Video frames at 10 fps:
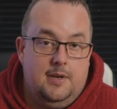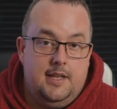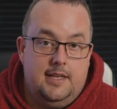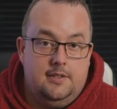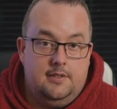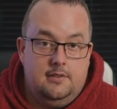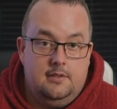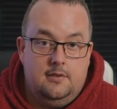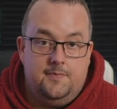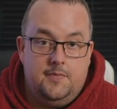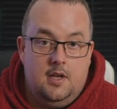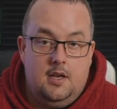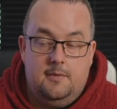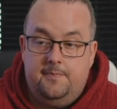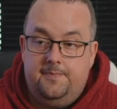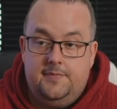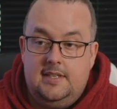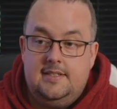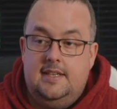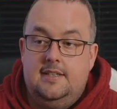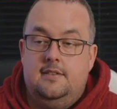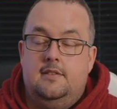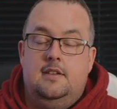played this season.